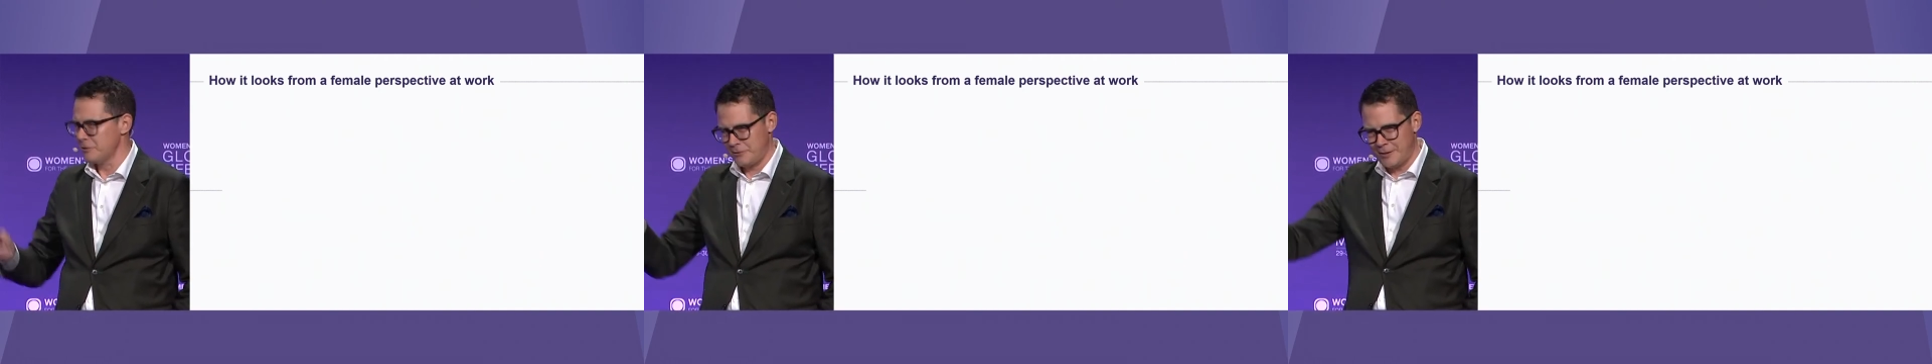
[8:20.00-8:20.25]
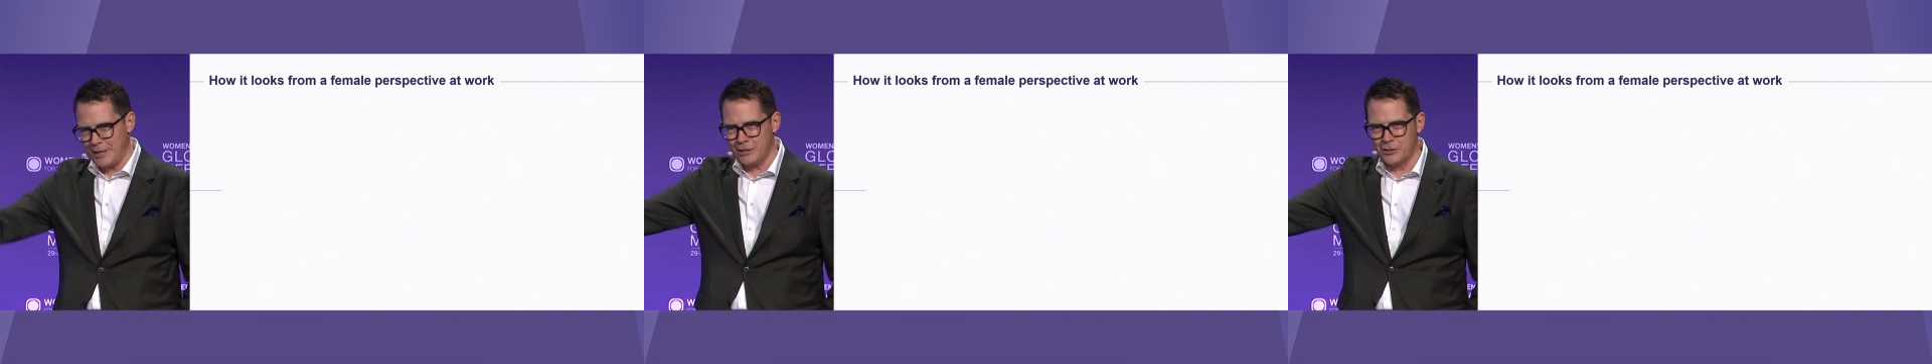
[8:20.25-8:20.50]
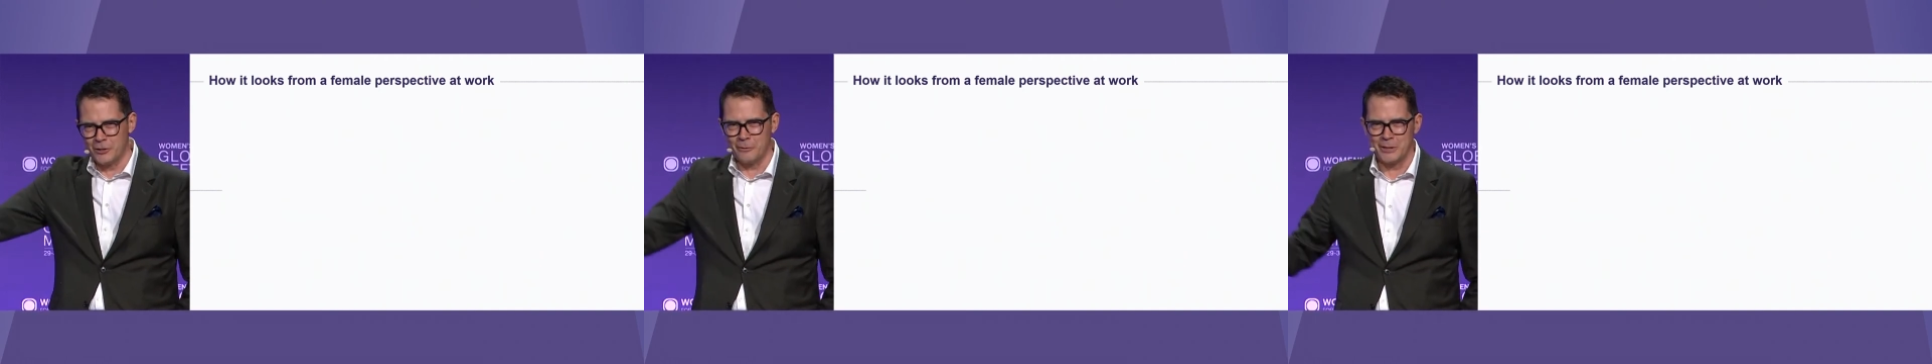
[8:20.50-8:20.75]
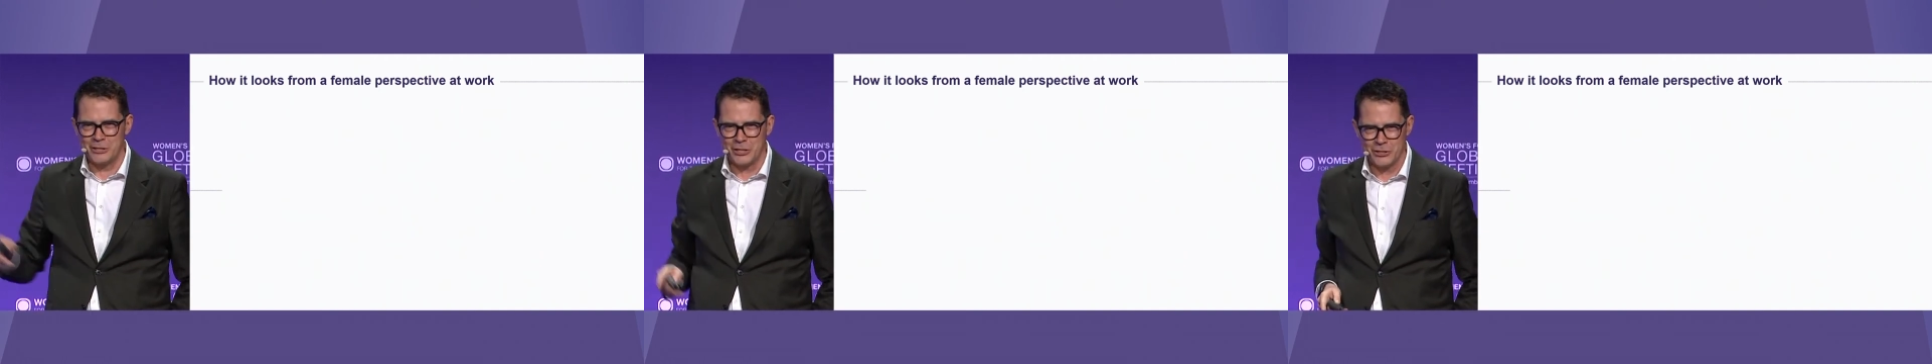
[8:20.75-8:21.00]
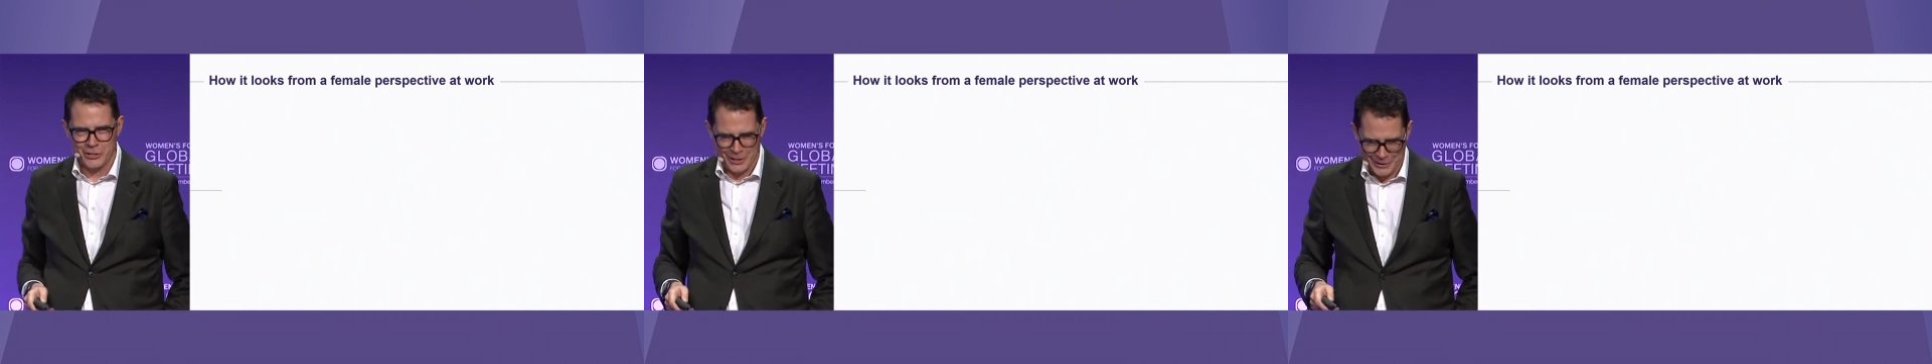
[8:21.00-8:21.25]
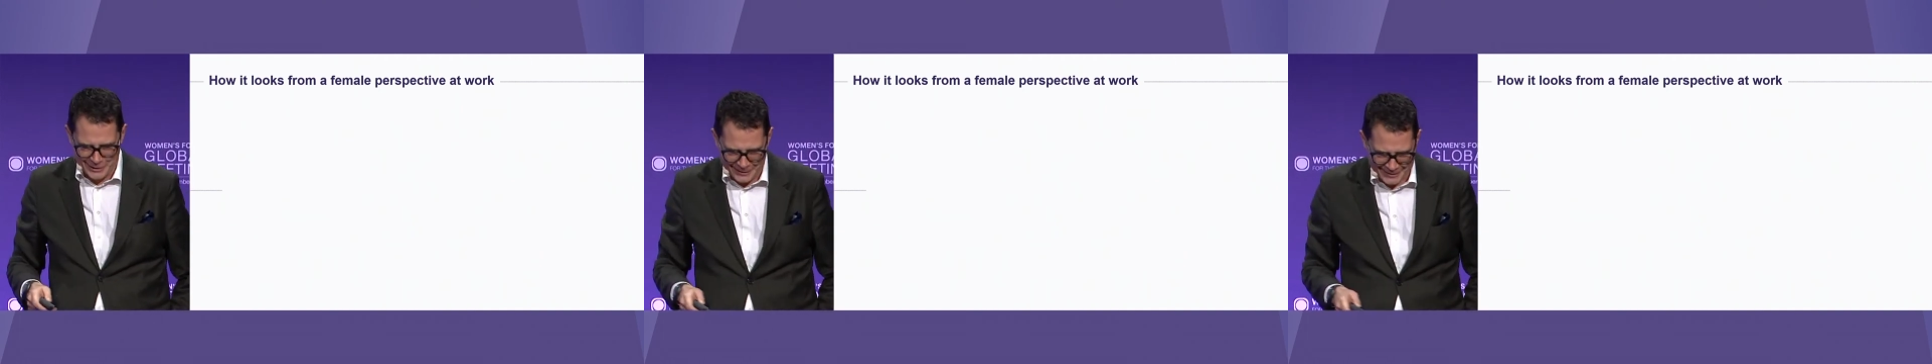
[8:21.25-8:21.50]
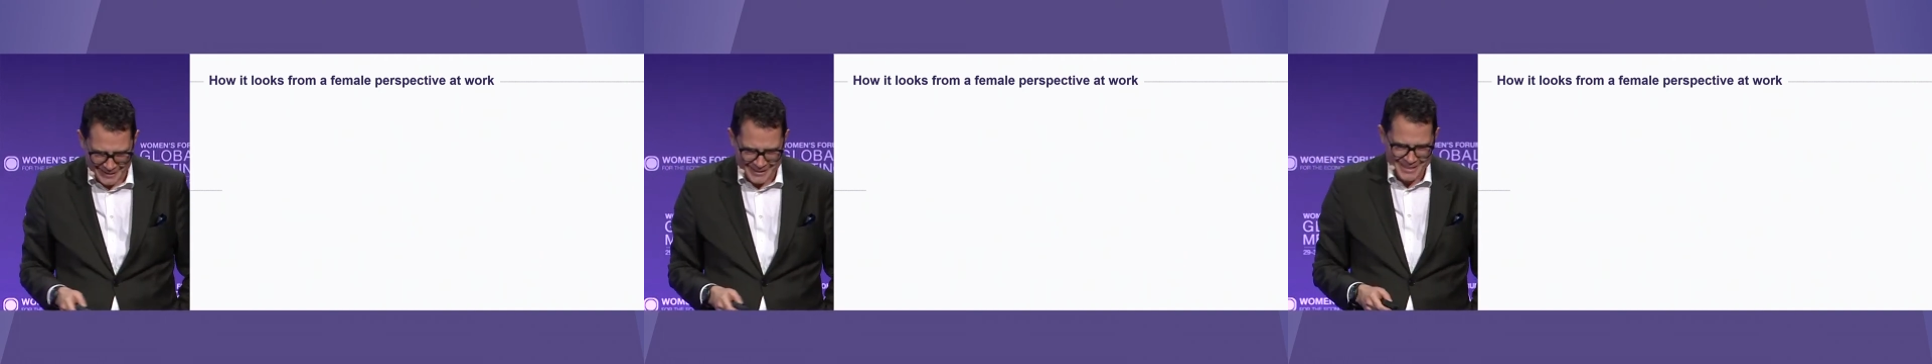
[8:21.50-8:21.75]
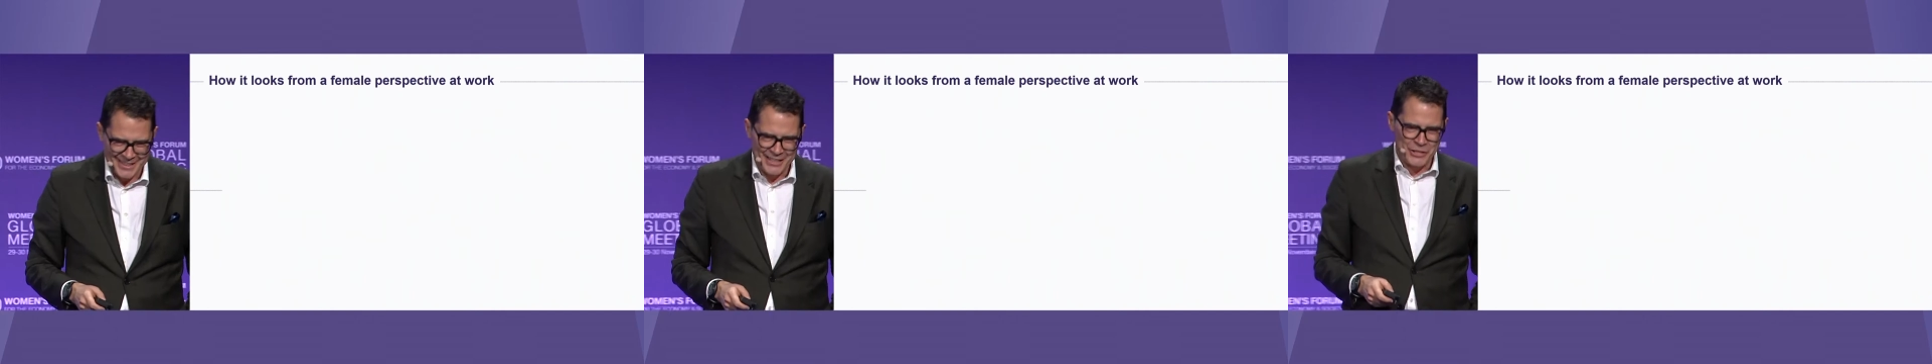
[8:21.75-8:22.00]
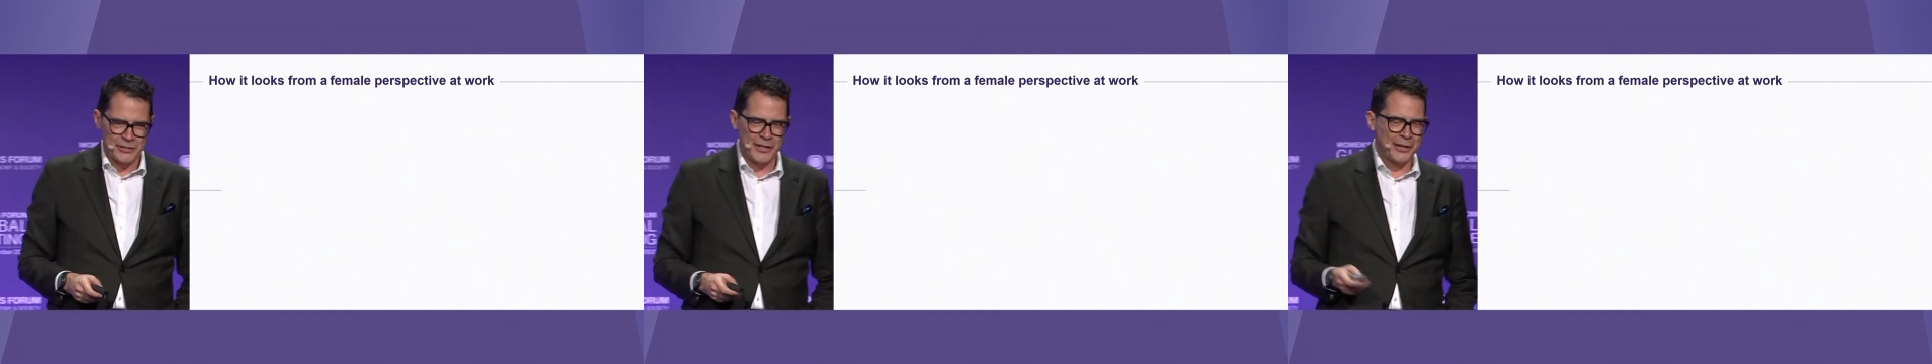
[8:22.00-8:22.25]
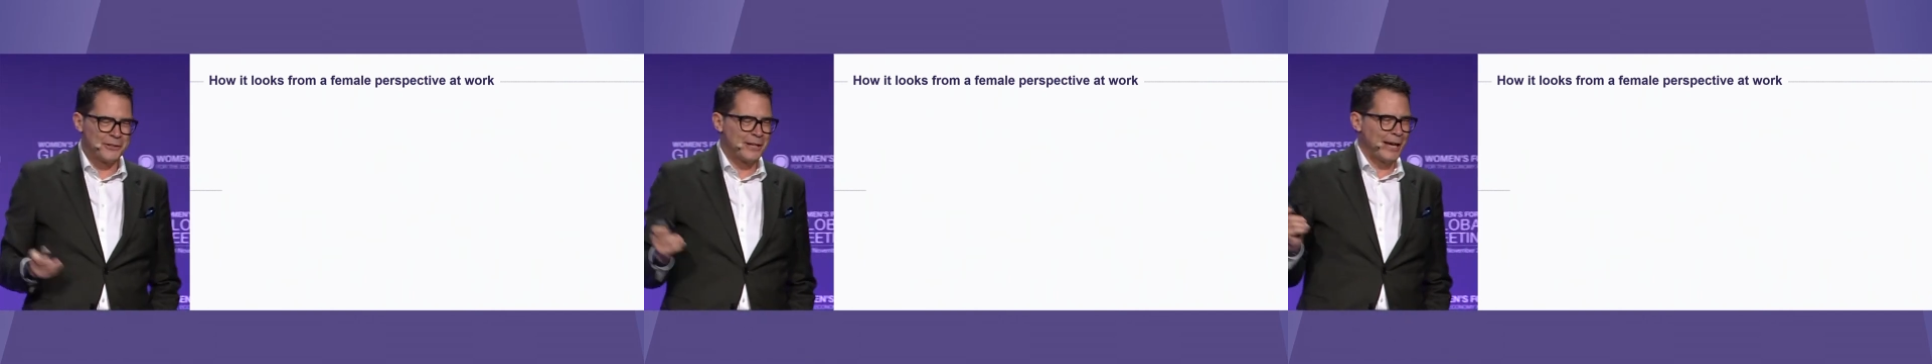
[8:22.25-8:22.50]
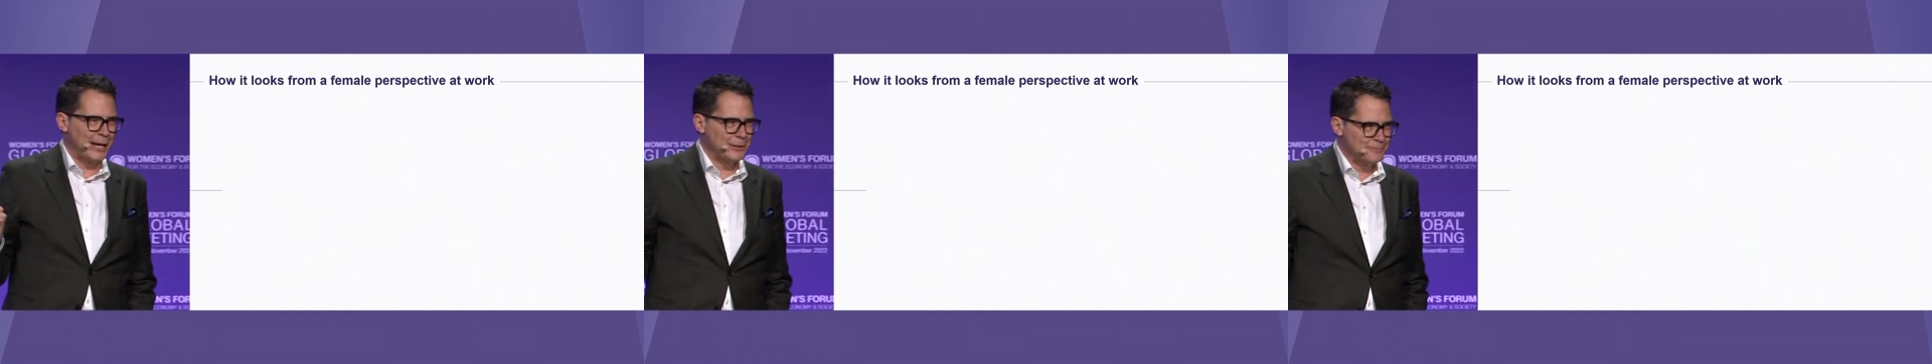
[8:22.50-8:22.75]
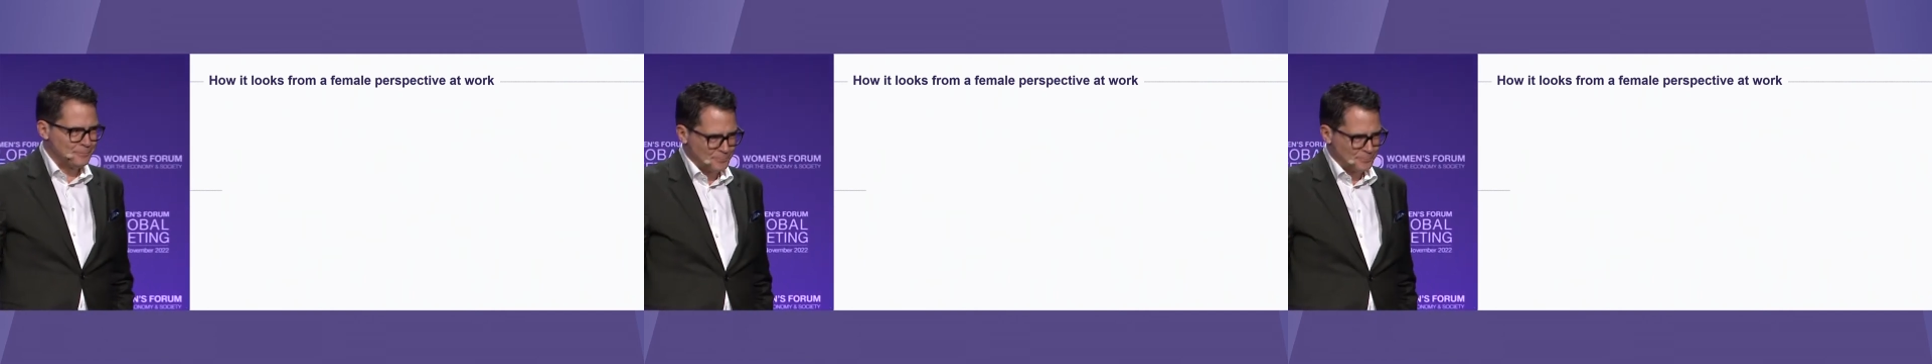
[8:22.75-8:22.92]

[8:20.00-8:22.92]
think. Thank you, we're just checking. So